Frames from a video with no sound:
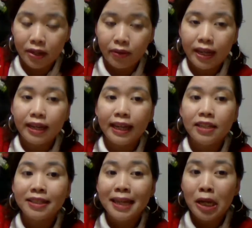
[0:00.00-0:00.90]
okay?
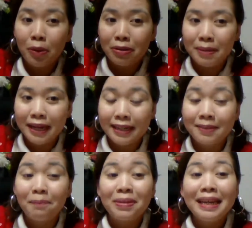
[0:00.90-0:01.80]
Can you say it with me,
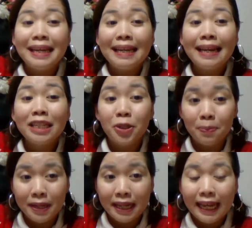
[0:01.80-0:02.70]
guys?
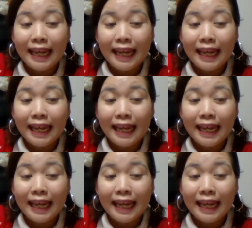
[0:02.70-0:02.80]
Irezumi,